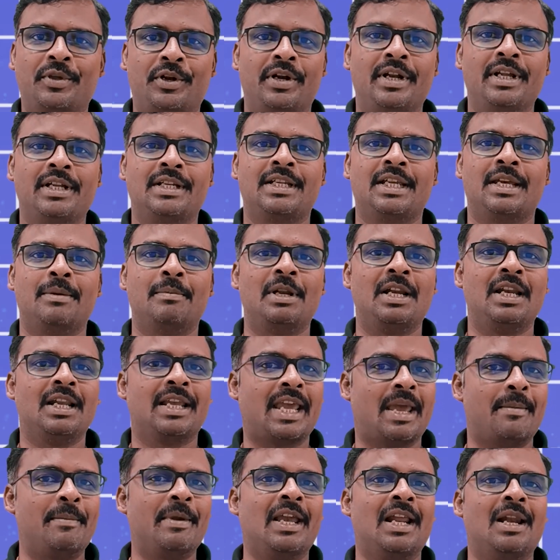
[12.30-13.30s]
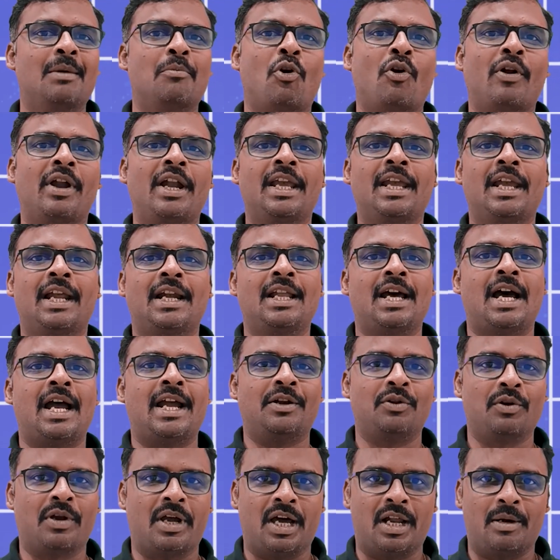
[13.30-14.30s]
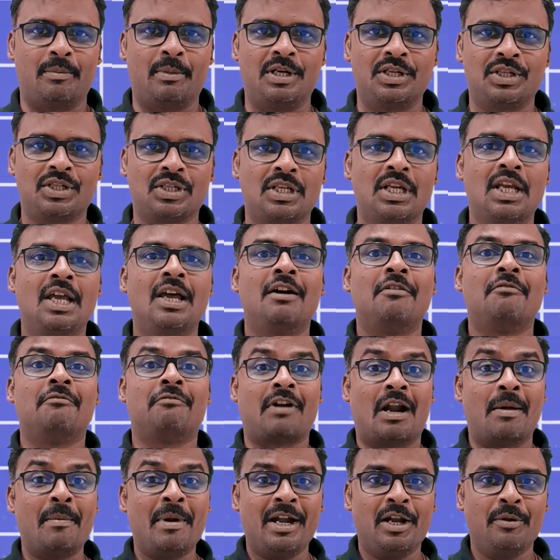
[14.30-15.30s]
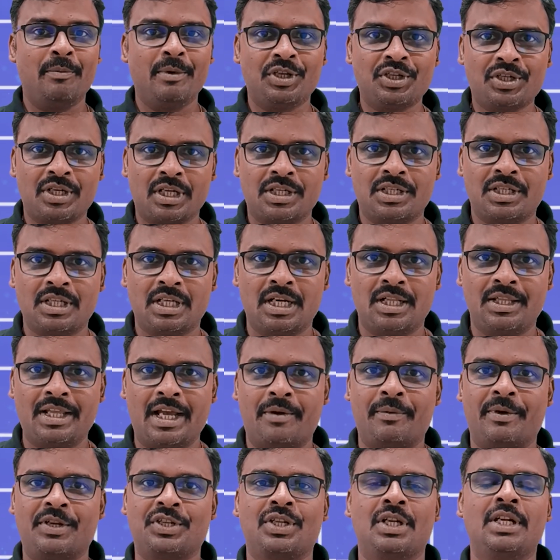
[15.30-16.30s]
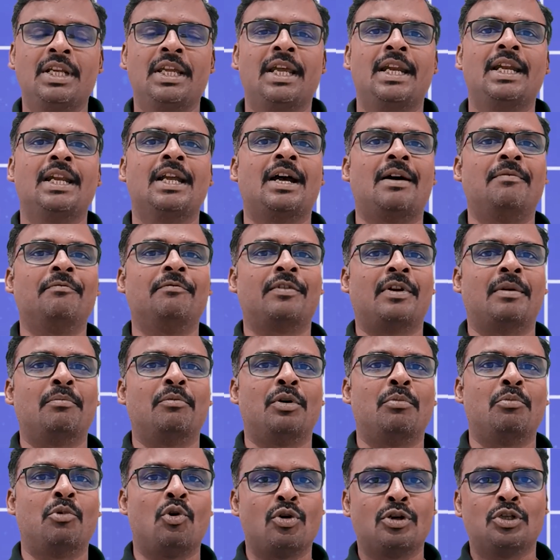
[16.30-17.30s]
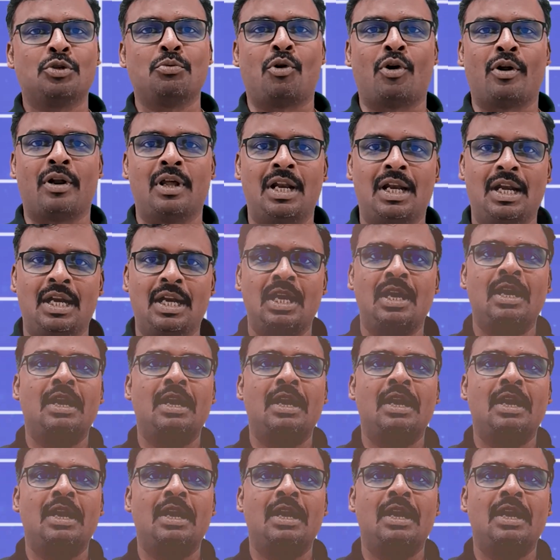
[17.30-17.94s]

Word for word: periodic table, chemical bonding and hydrocarbons. From atomic structure, the question can come from a Bohr's model